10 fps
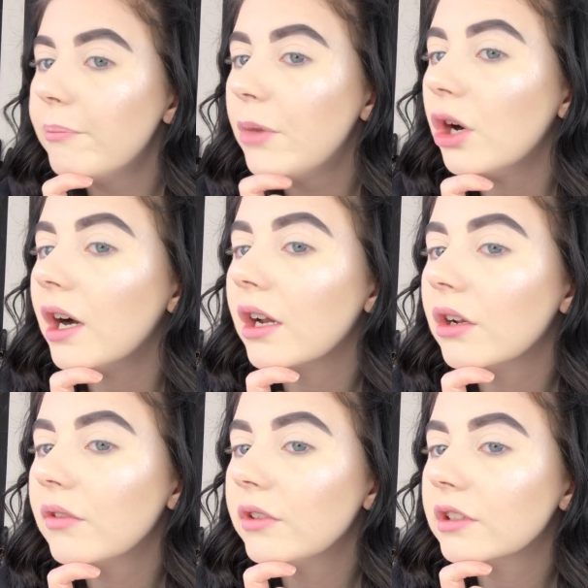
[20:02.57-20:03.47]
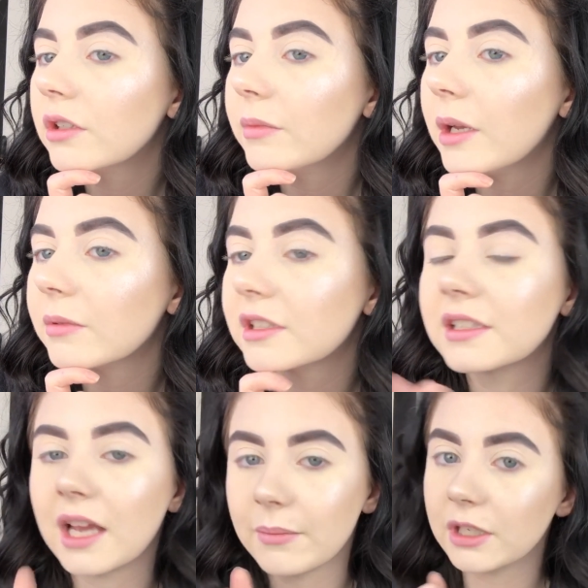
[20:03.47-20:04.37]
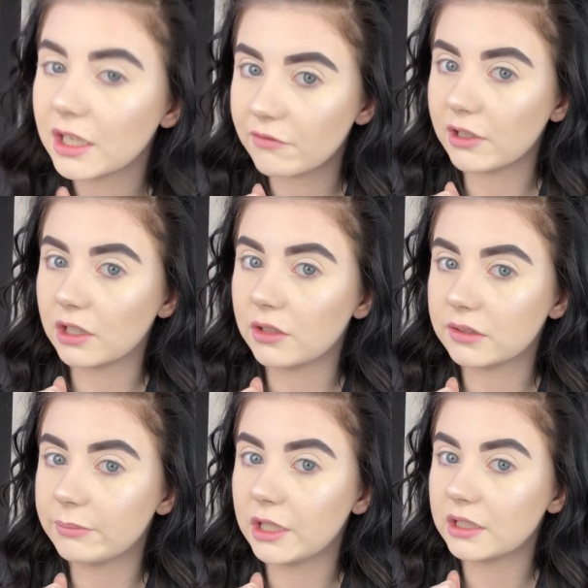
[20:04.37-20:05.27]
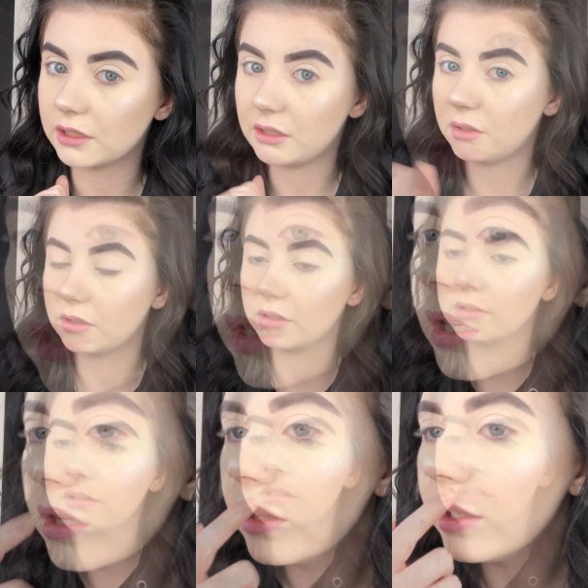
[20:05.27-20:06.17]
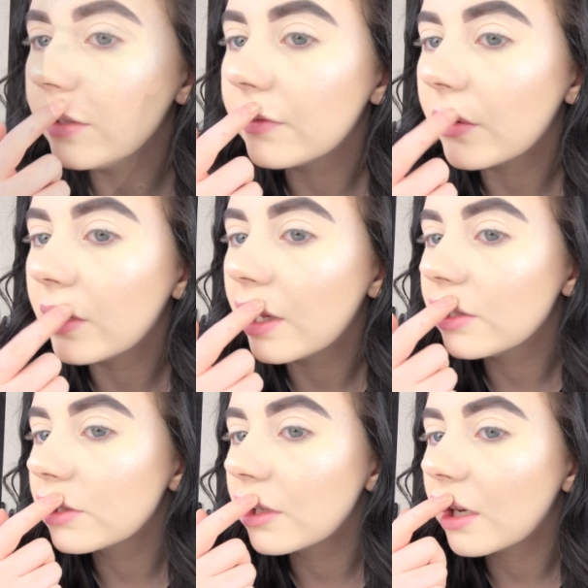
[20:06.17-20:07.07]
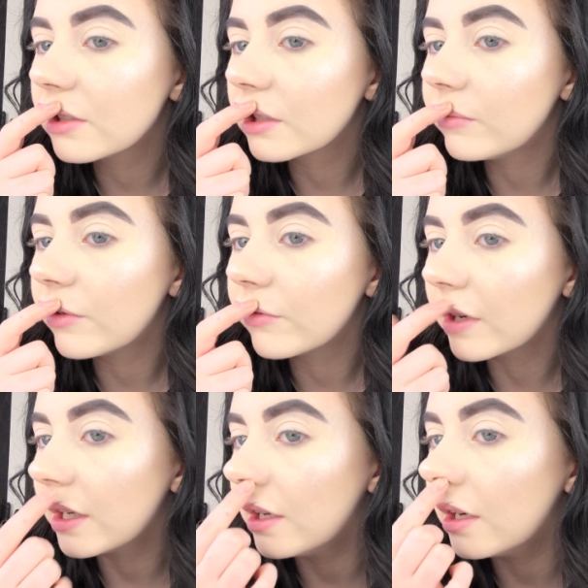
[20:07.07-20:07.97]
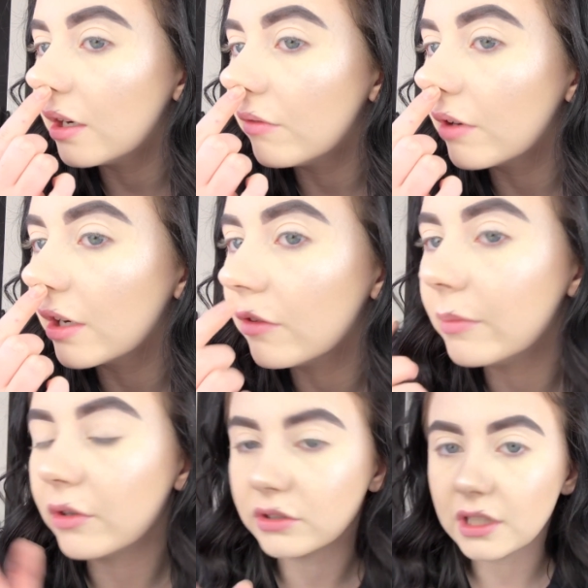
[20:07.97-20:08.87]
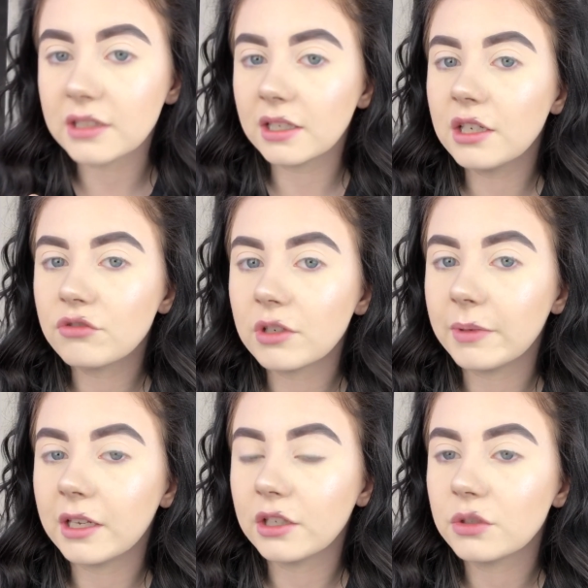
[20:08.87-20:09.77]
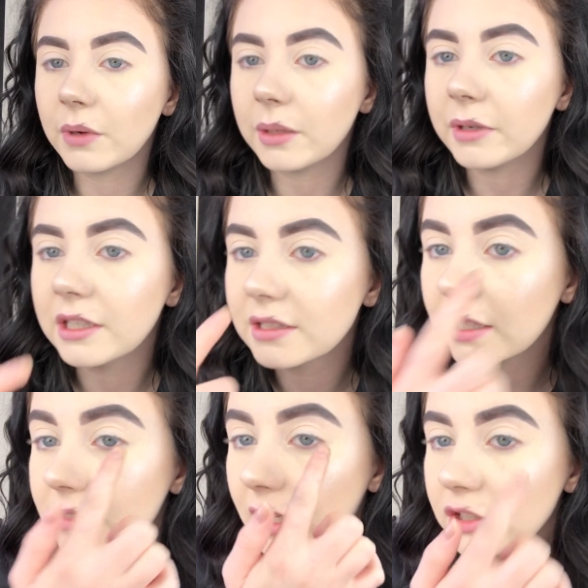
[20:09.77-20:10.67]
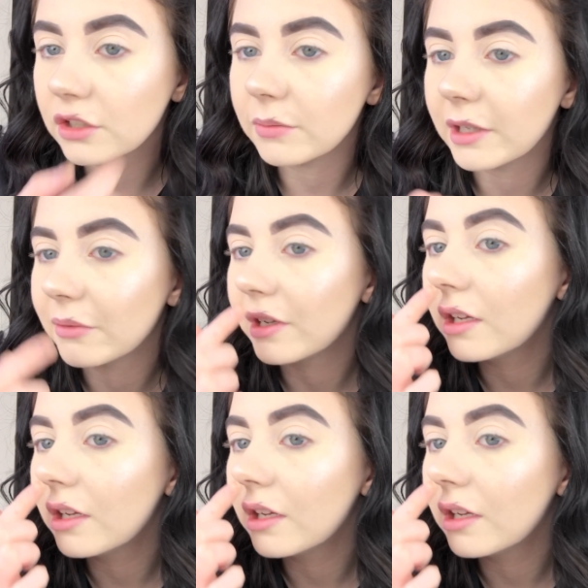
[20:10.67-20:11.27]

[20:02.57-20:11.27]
But I don't know if you're going to be able to see. I'm going to get real close and personal, hold on. The foundation has come off right here and right here on my nose. It's literally been like 20 minutes. That's lash glue, by the way.